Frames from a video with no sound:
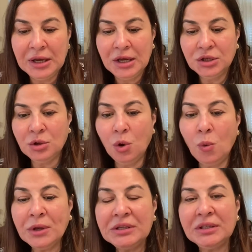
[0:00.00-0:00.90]
So
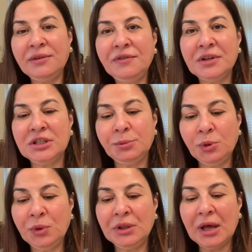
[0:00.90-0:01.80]
what's the difference
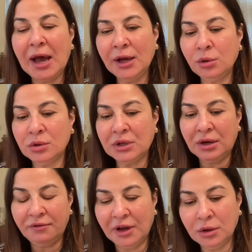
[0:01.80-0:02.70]
between the Hycros
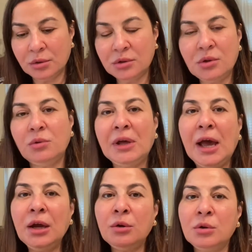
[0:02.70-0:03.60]
and Vicros? So the
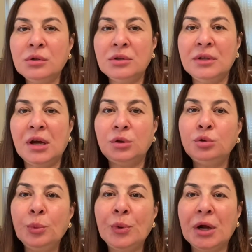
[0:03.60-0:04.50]
Hycros, there are
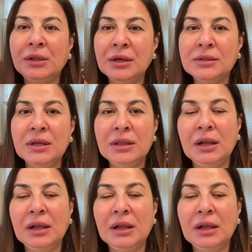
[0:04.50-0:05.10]
two products in the